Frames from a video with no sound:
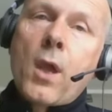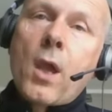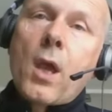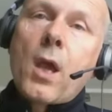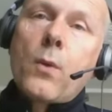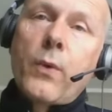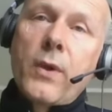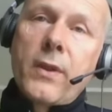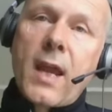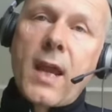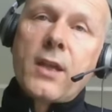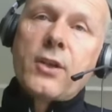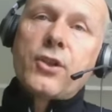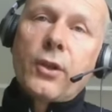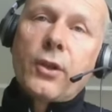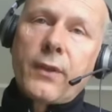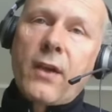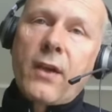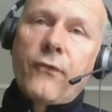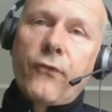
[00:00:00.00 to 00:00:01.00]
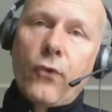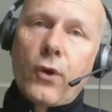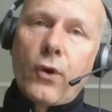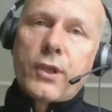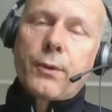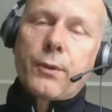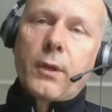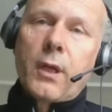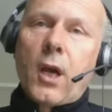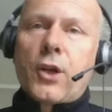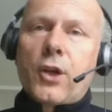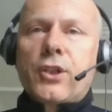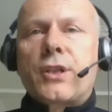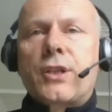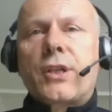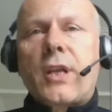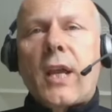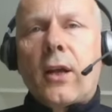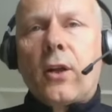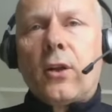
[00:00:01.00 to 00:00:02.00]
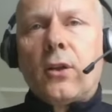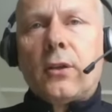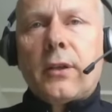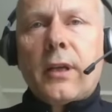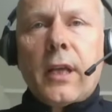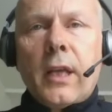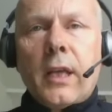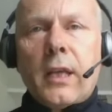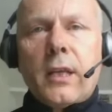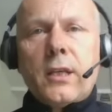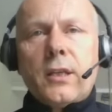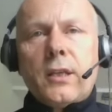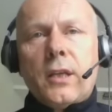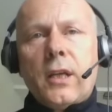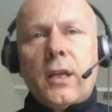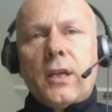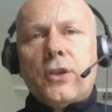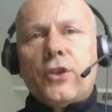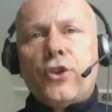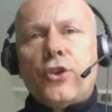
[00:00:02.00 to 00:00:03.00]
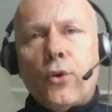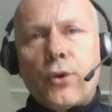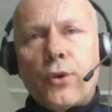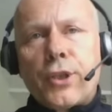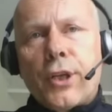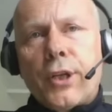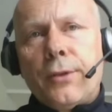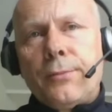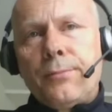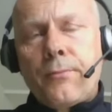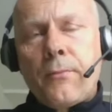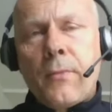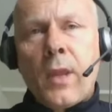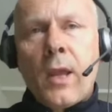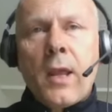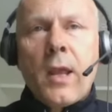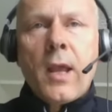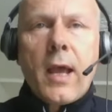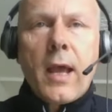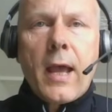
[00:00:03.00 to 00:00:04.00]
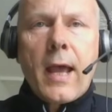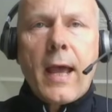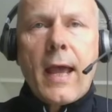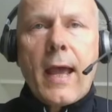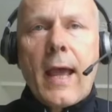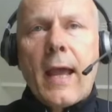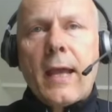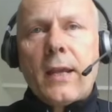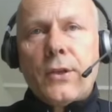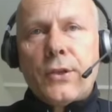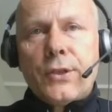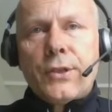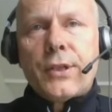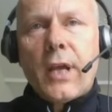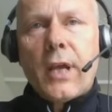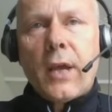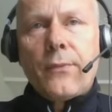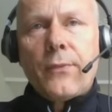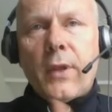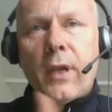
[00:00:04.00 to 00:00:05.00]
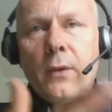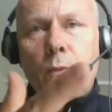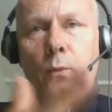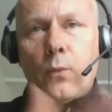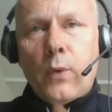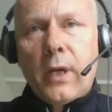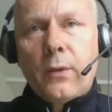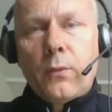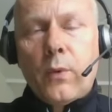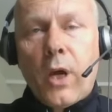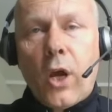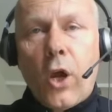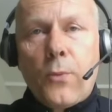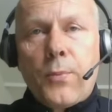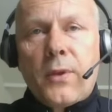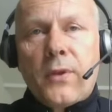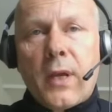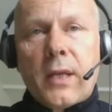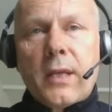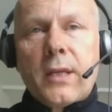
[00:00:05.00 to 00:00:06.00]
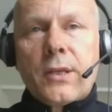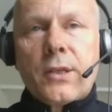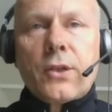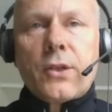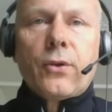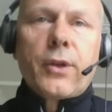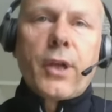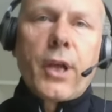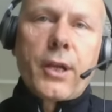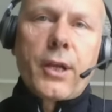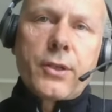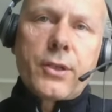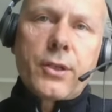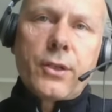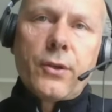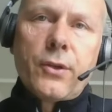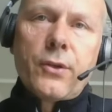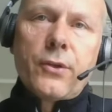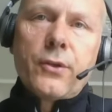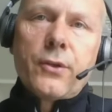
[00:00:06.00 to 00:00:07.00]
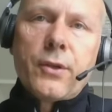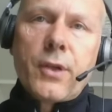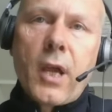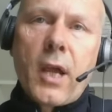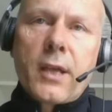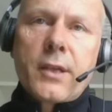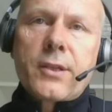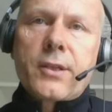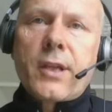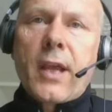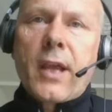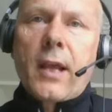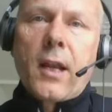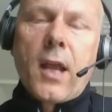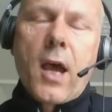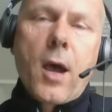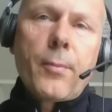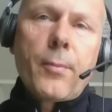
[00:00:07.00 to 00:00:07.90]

We then took that forward to a larger scale in Jordan, and then we're hoping that is still going to scale up.